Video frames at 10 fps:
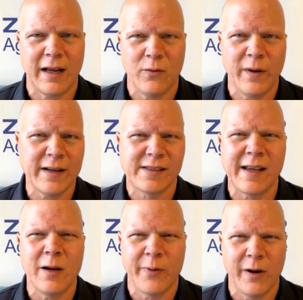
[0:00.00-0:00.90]
We got to
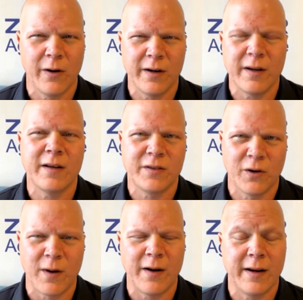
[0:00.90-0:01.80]
stay up here and turn
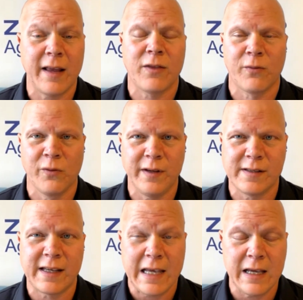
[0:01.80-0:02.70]
around and get through
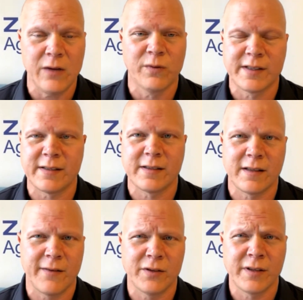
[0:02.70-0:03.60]
these key resistance
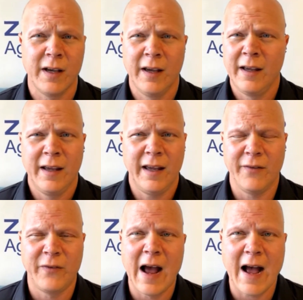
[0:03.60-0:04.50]
levels.
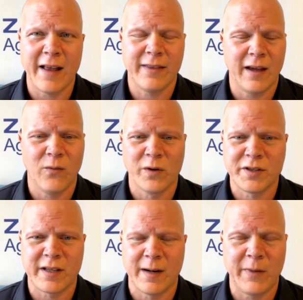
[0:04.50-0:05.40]
If not, then we're
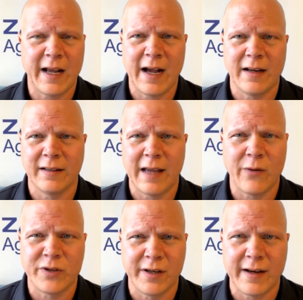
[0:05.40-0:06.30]
just going to be kind of
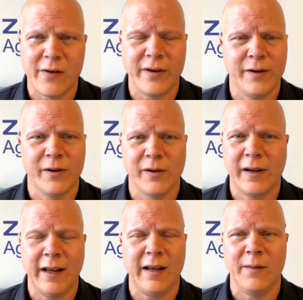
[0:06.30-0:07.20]
languishing down here.
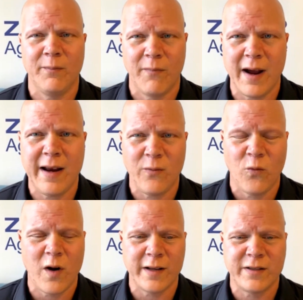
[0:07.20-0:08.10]
It might
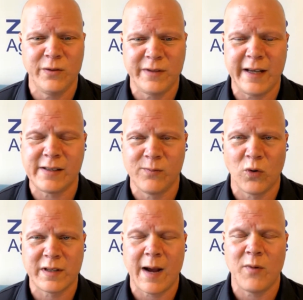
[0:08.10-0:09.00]
want to take some
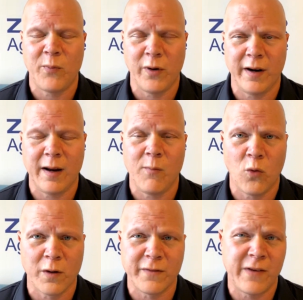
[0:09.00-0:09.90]
more time to put in a
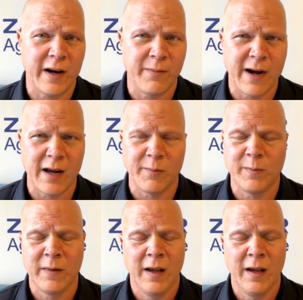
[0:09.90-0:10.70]
more defined bottom.